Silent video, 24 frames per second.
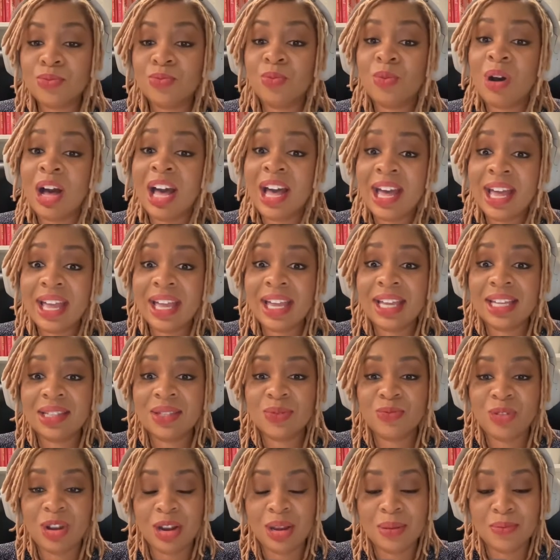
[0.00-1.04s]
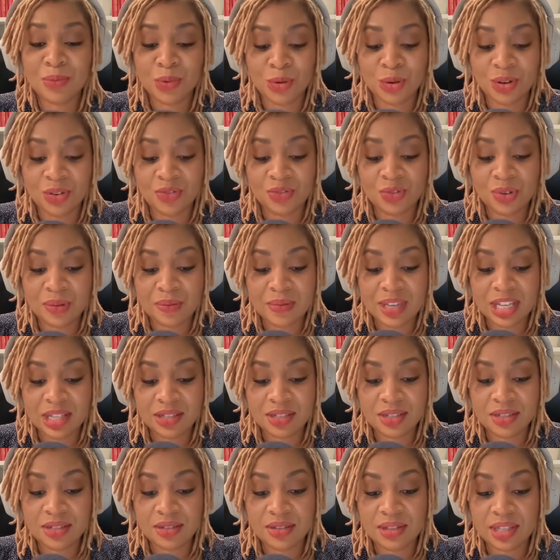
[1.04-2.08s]
why it's very important for me
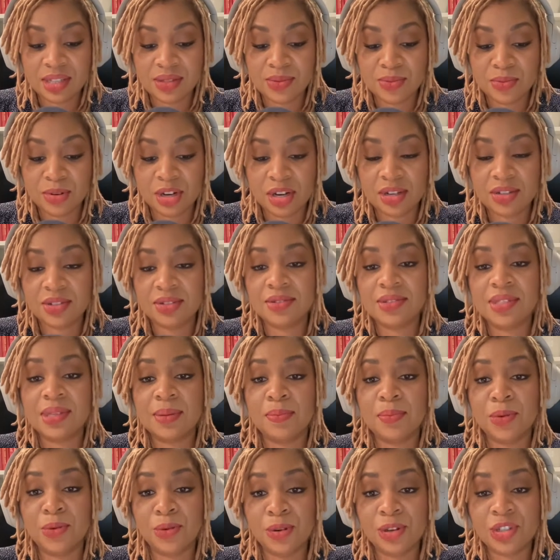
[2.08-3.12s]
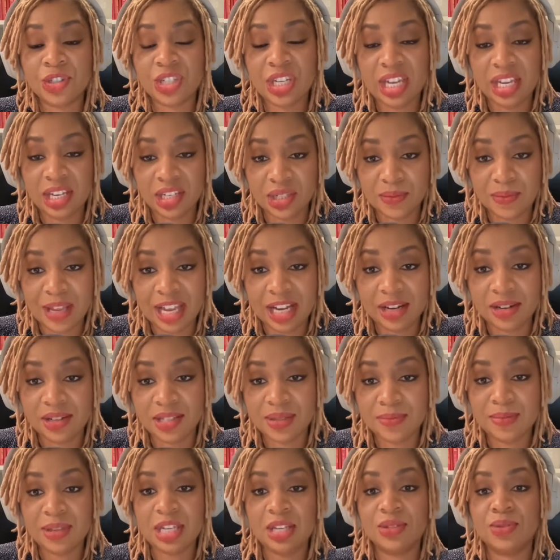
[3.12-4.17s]
to do this work to support change makers
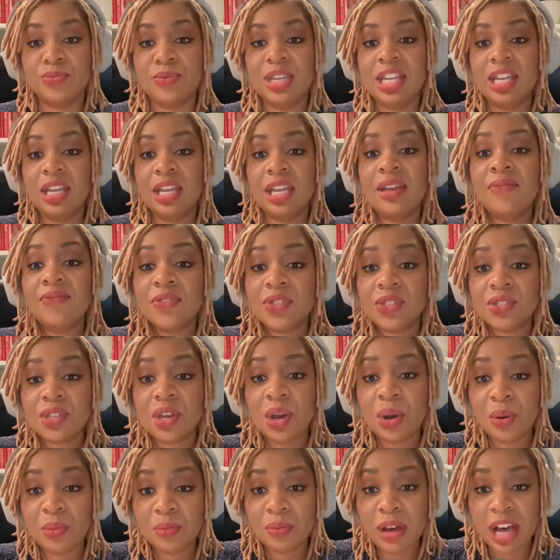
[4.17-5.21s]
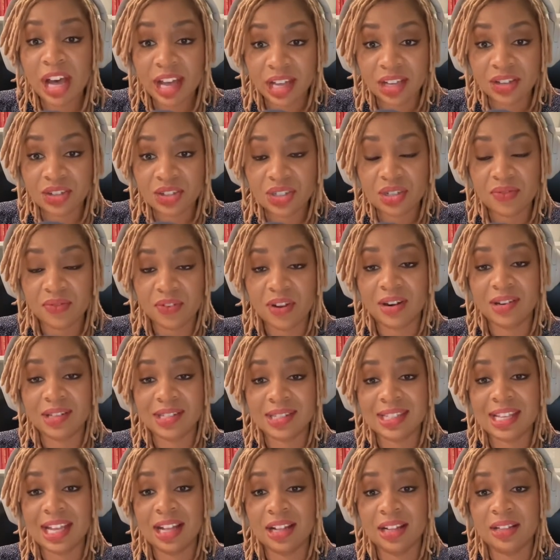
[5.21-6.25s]
because we give so much of
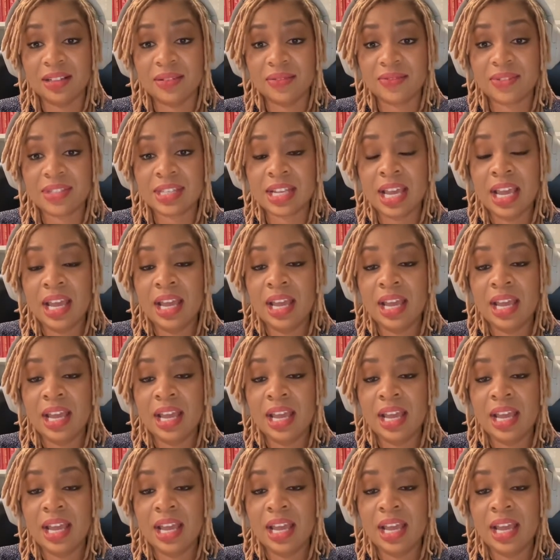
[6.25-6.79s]
ourselves.